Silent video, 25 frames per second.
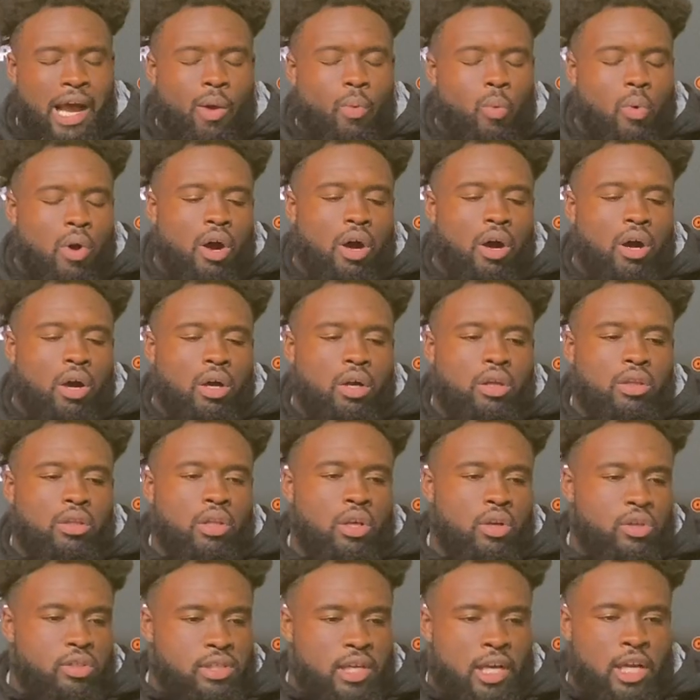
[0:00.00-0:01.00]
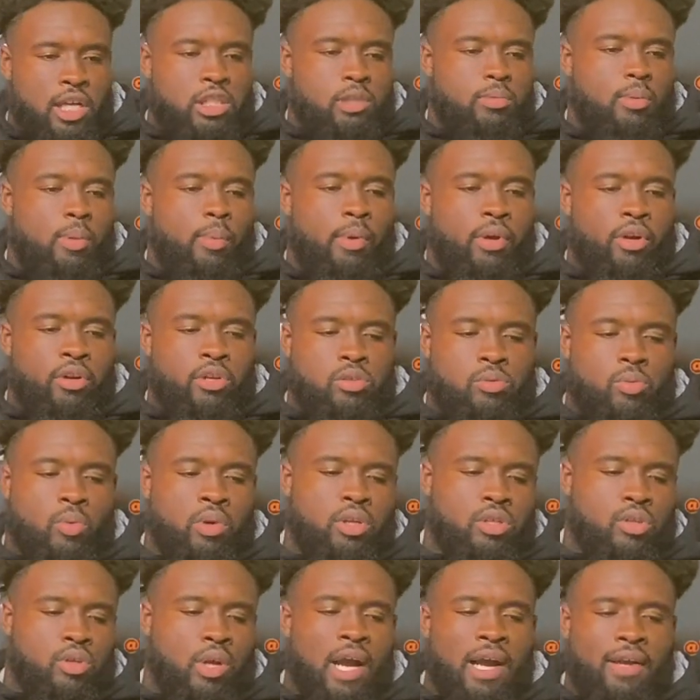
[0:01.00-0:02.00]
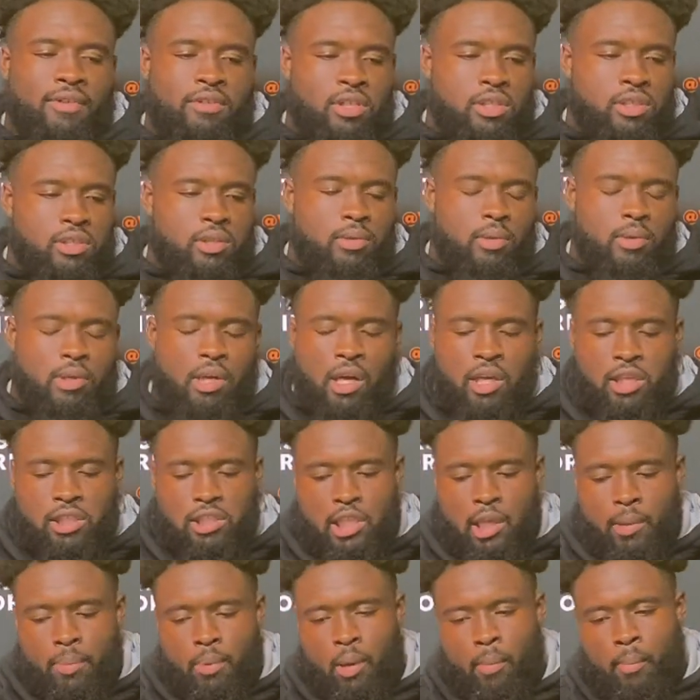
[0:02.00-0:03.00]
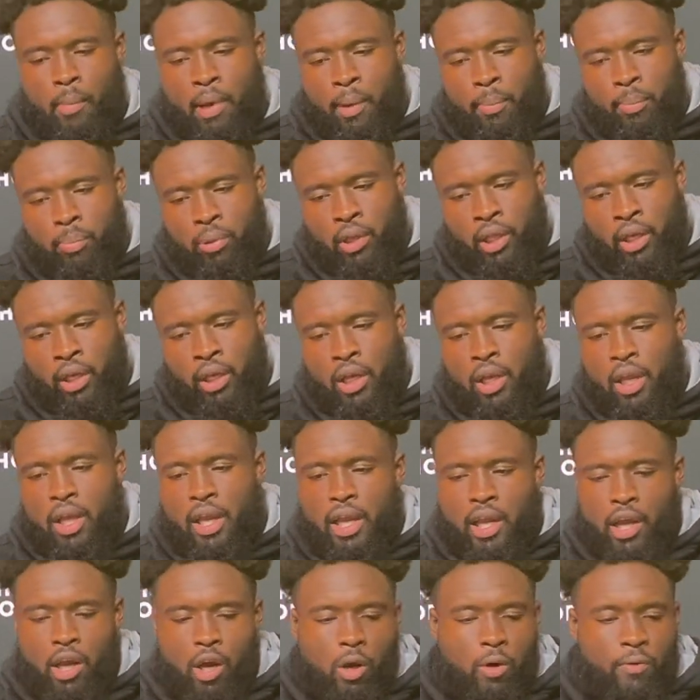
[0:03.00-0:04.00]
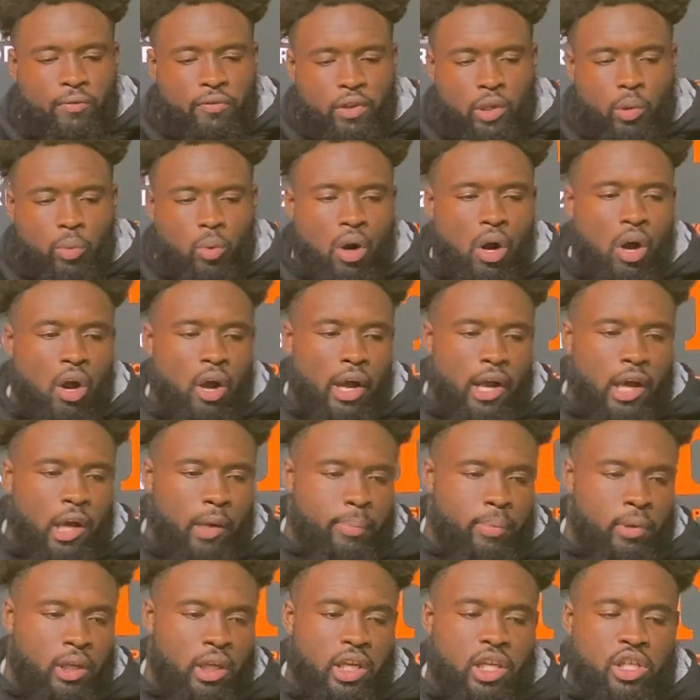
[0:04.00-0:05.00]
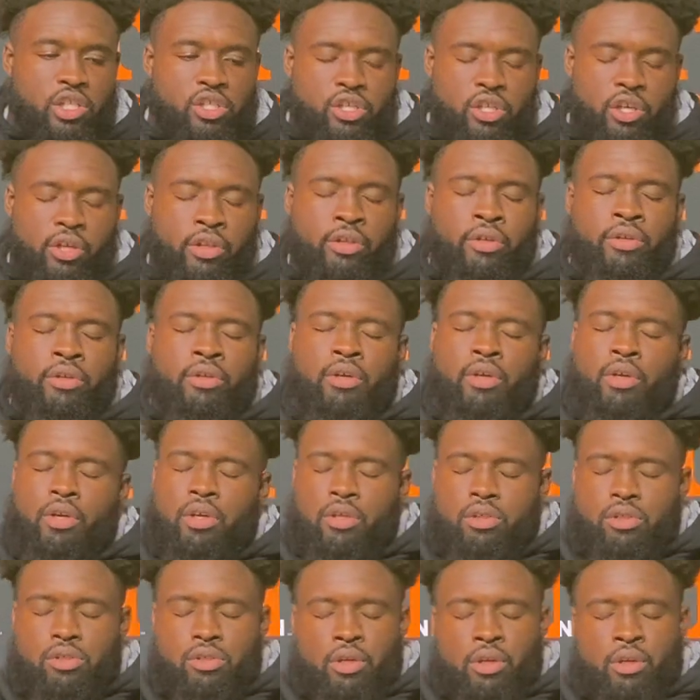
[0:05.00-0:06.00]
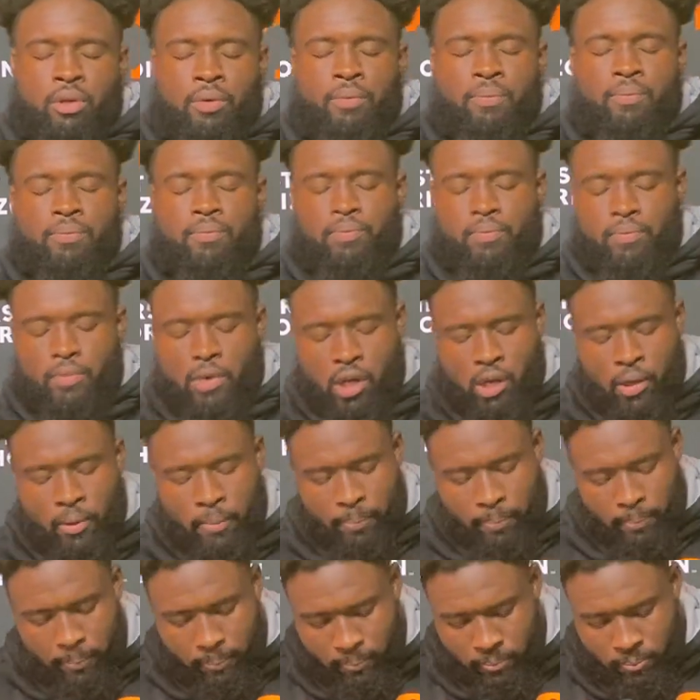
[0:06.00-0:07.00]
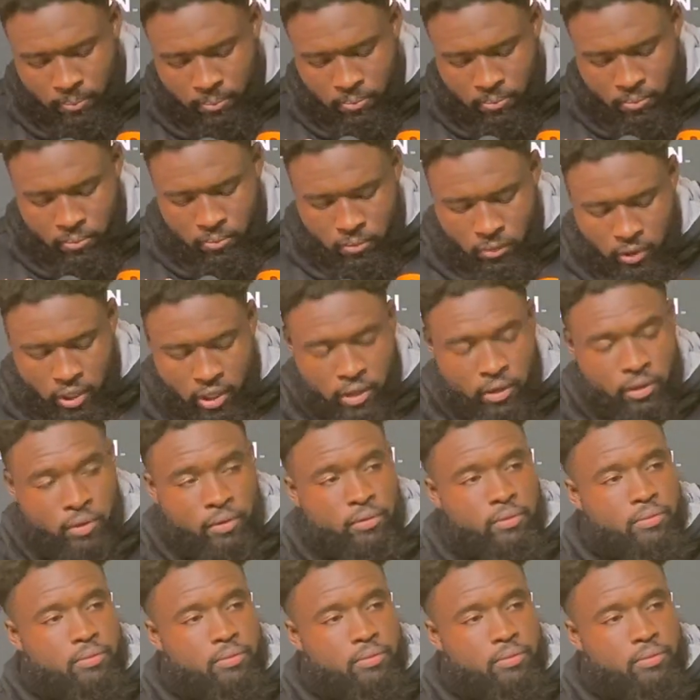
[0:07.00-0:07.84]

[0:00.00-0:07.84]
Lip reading: I want those guys to be better as well, so I have to step up my play, and hopefully we're all helping each other. So, yeah.